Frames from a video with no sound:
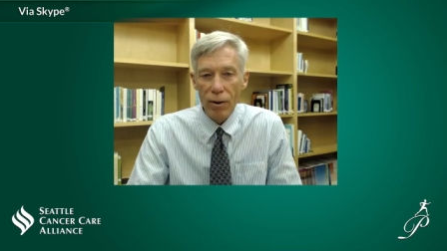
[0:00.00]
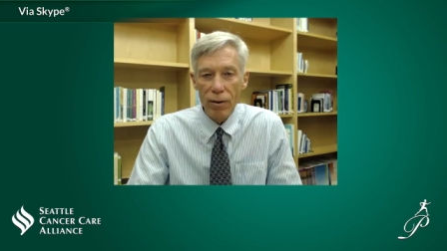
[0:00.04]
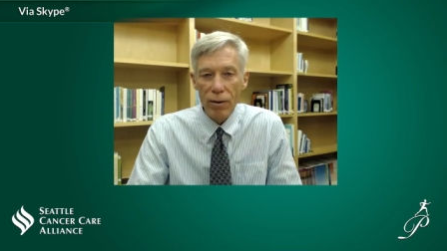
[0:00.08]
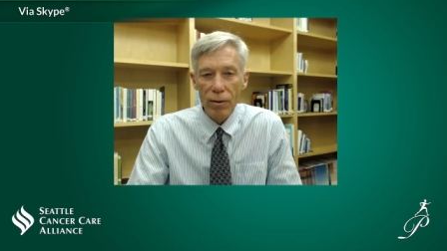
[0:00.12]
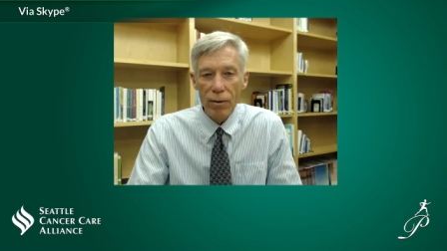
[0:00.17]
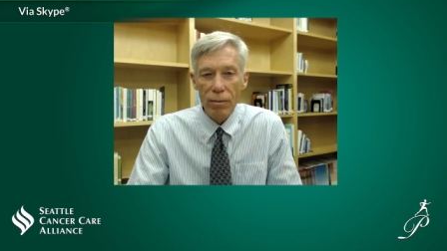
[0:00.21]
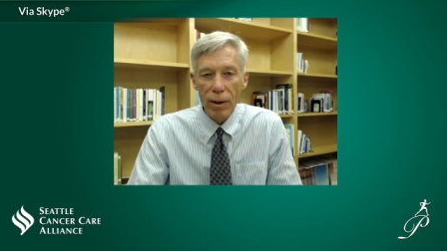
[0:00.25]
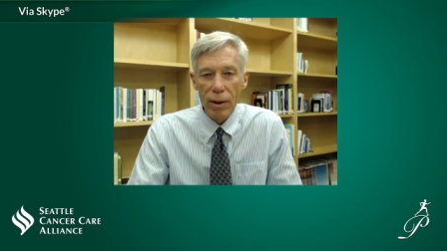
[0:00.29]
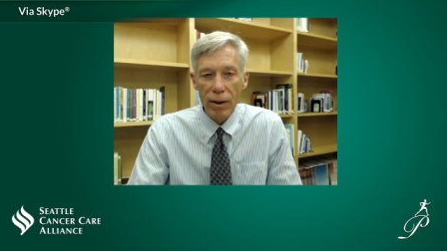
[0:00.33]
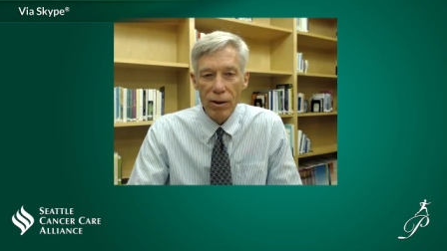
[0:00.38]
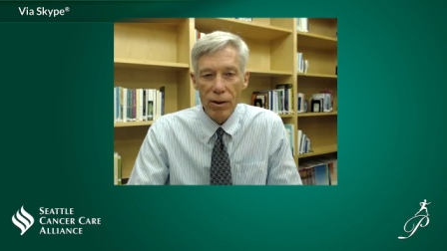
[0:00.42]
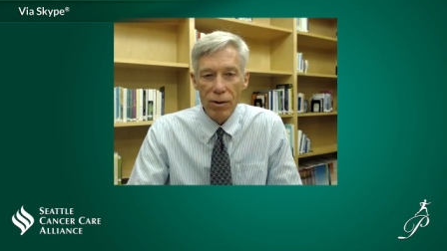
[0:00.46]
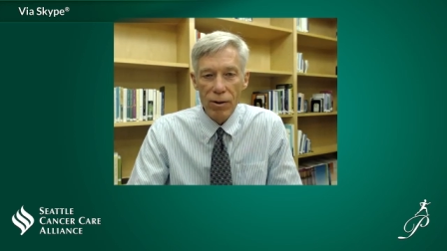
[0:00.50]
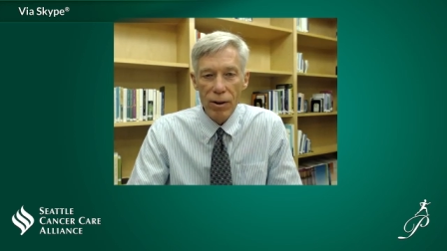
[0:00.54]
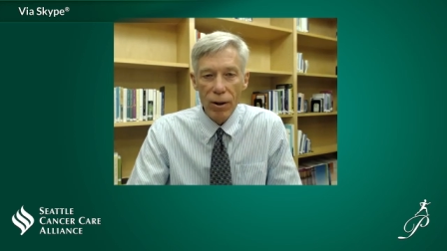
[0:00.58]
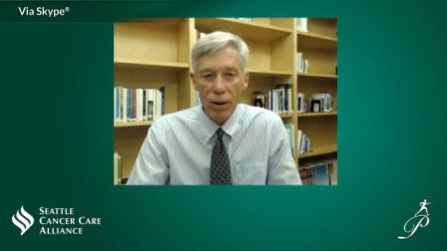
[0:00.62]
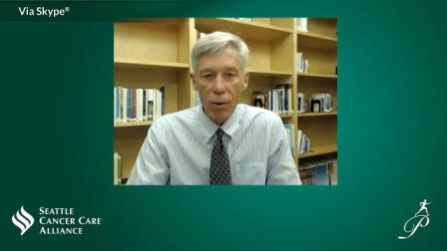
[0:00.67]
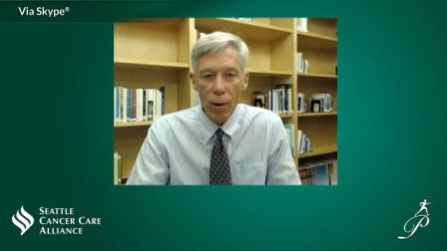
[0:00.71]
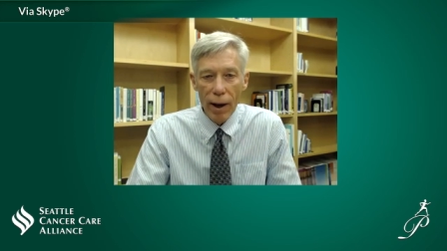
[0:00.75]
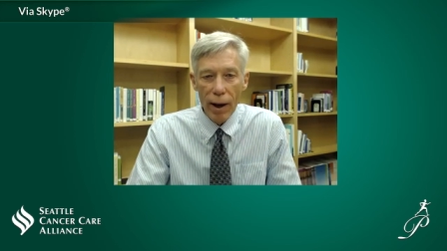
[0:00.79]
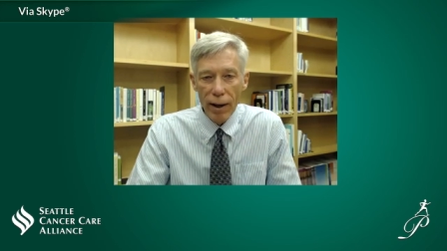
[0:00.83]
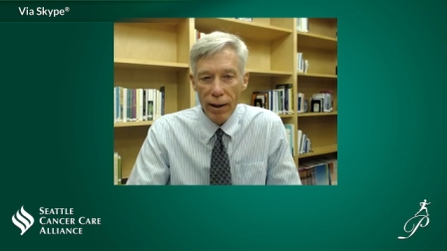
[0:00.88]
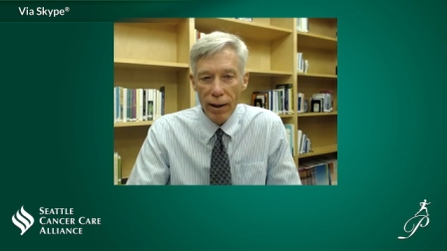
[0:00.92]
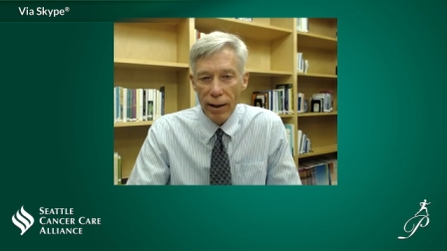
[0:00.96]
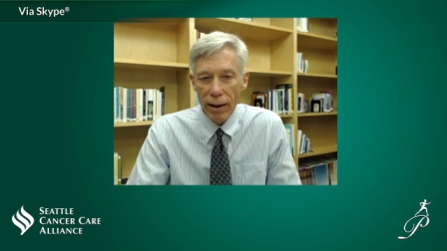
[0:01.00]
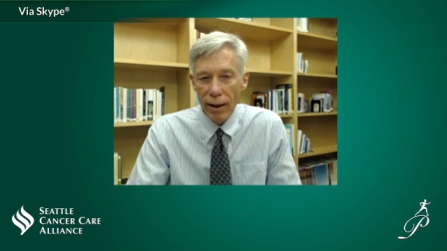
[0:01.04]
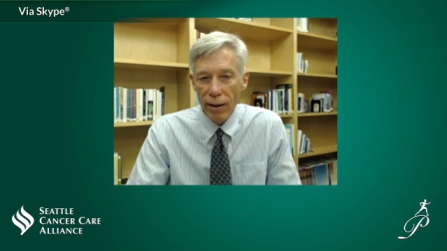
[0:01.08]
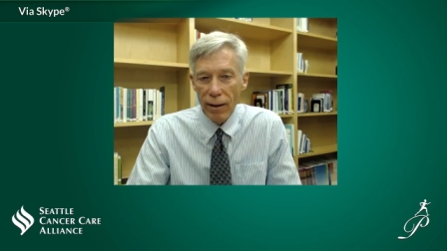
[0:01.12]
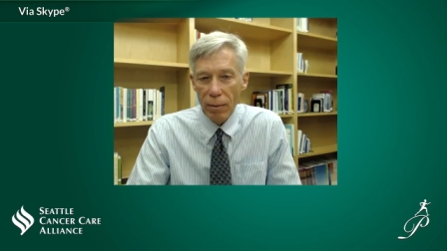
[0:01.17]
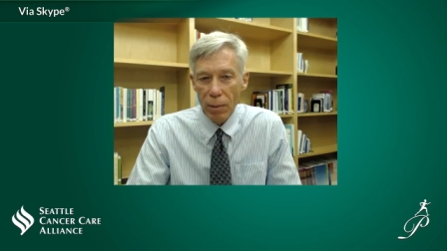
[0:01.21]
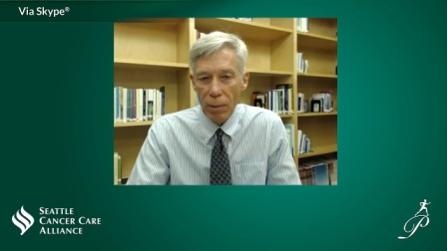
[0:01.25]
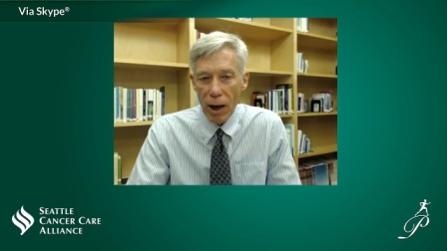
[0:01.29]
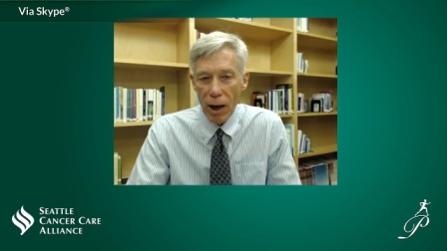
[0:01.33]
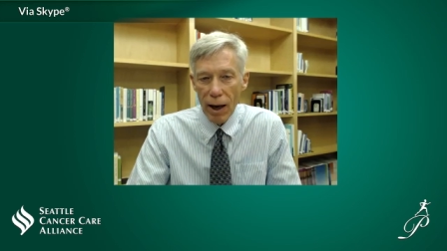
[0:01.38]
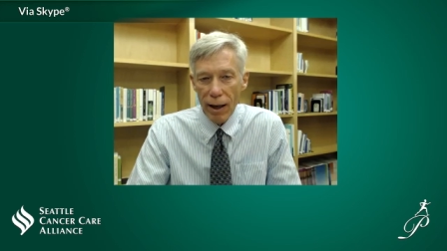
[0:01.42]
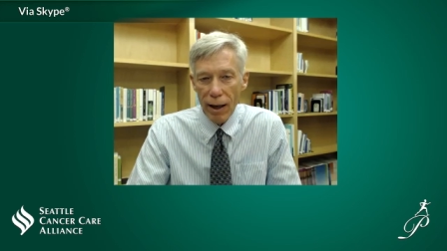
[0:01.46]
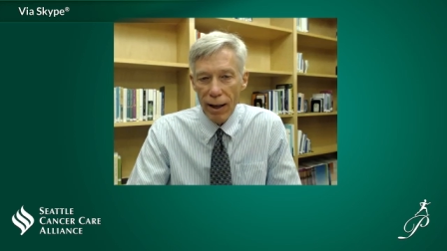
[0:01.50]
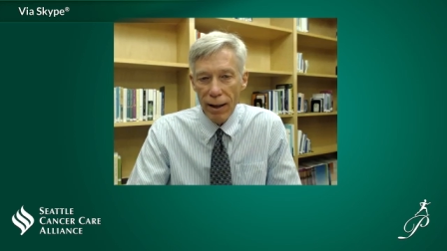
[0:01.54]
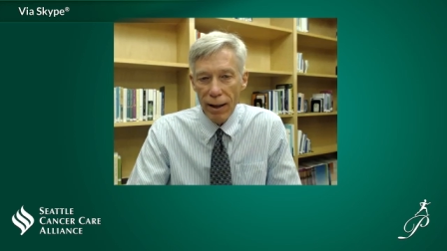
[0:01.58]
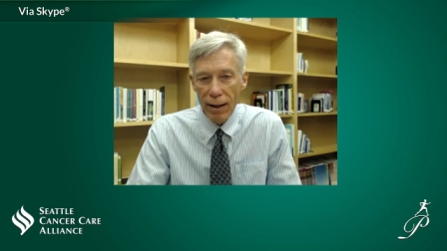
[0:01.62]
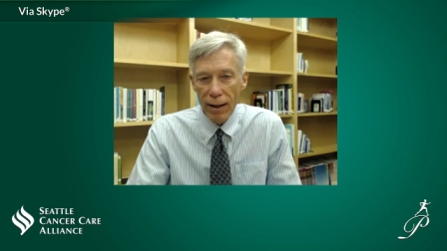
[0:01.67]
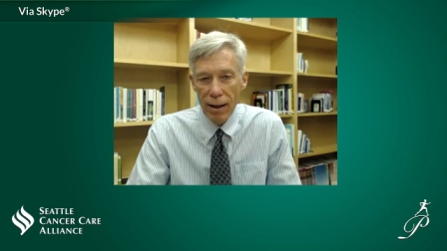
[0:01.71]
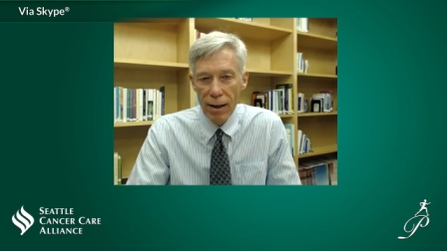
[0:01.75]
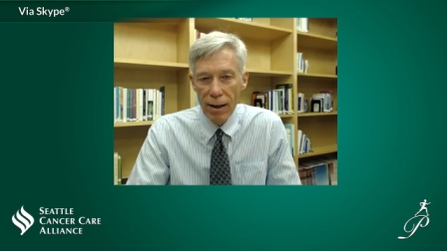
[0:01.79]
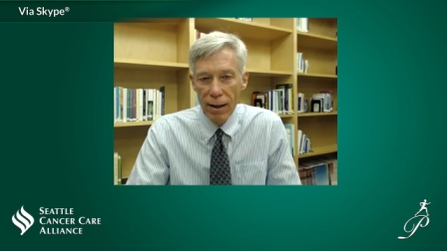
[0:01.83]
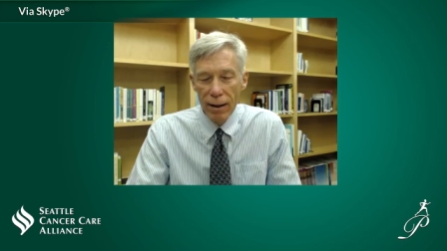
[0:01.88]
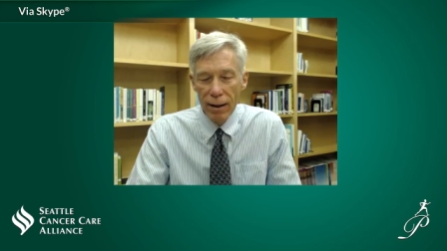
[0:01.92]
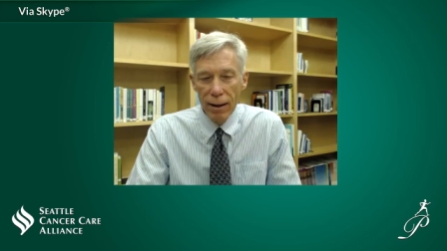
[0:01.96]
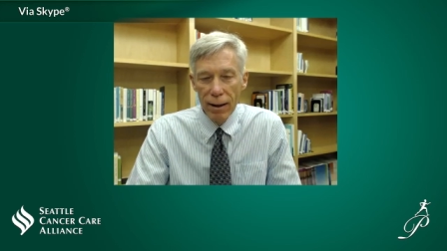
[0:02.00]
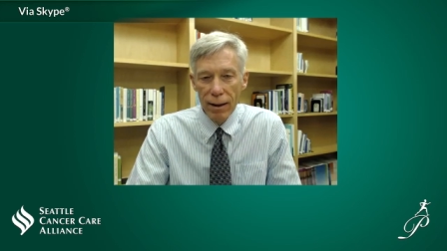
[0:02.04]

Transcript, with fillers: or is degraded in the body,